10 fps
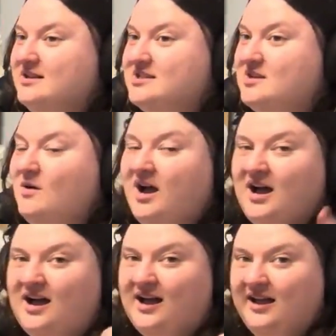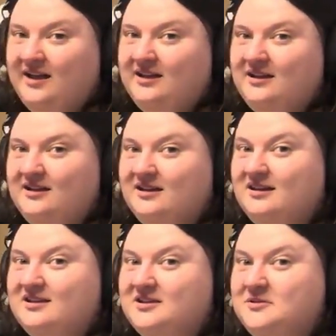So I,
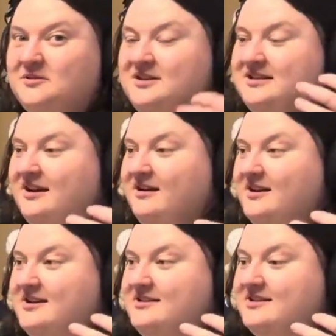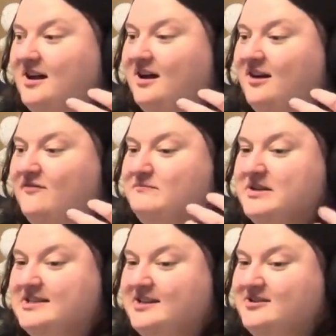through a series of
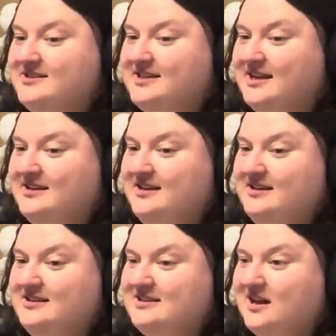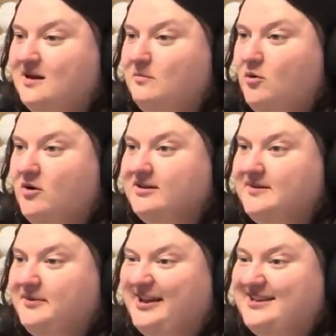misunderstandings and
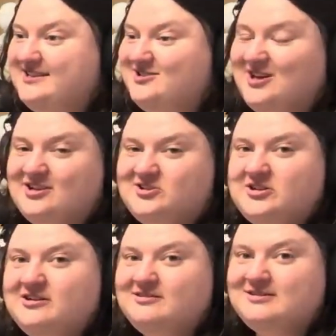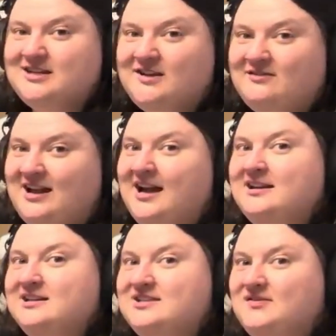poorly placed gestures of
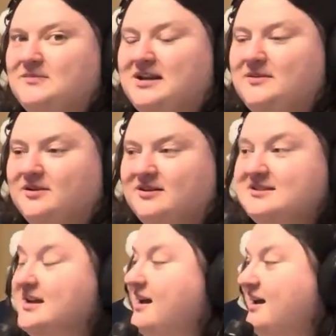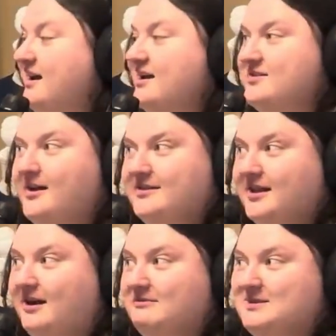kindness from neighbors, thought
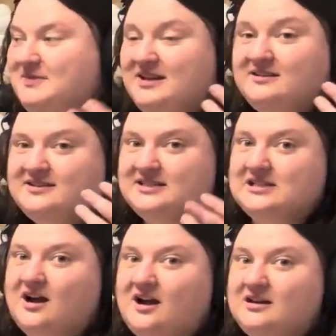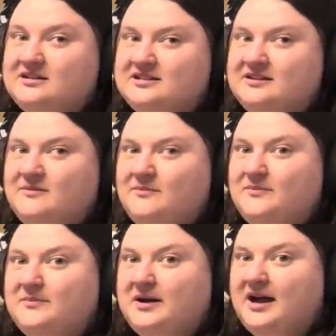that I was being stalked
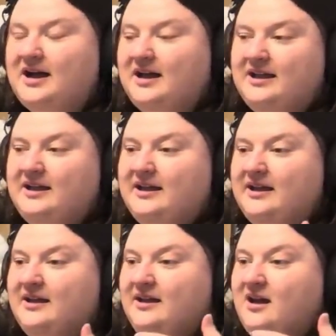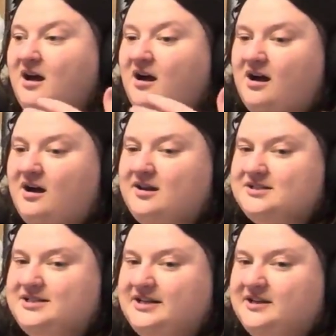by a
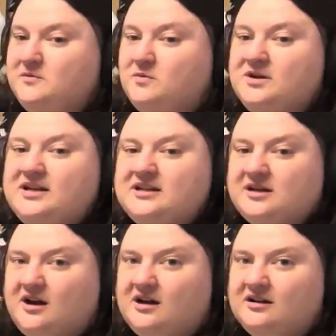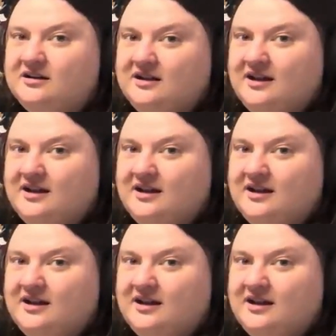haunted Woody doll